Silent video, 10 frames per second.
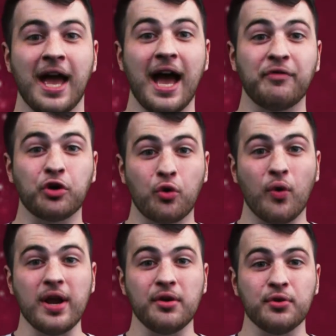Have a
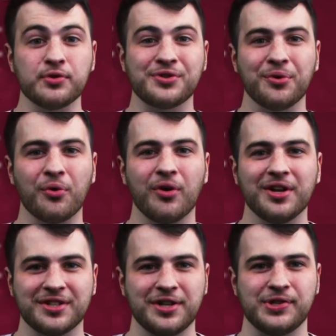great new student
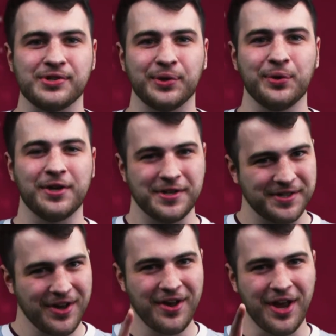orientation, Salukis,
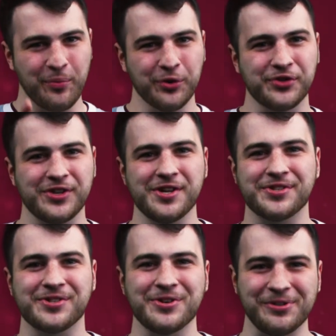and we'll see you
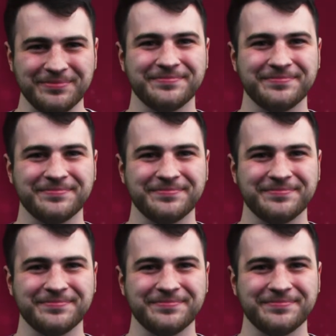soon.